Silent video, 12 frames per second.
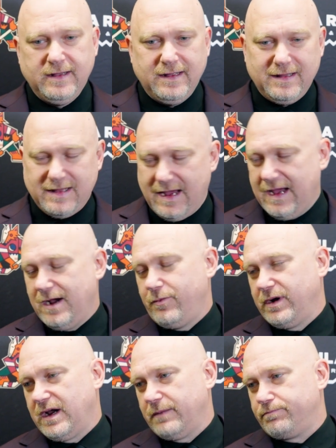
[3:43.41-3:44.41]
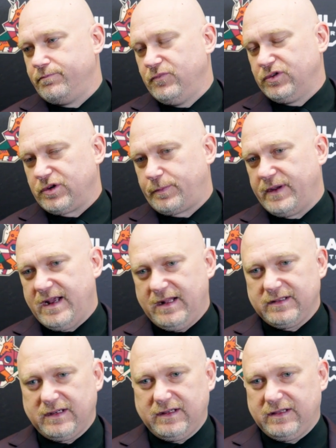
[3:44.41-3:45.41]
and then we took
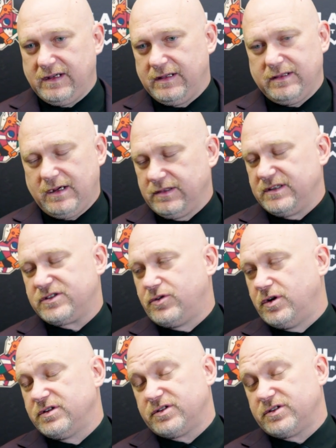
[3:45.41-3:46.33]
penalty, and then now they score.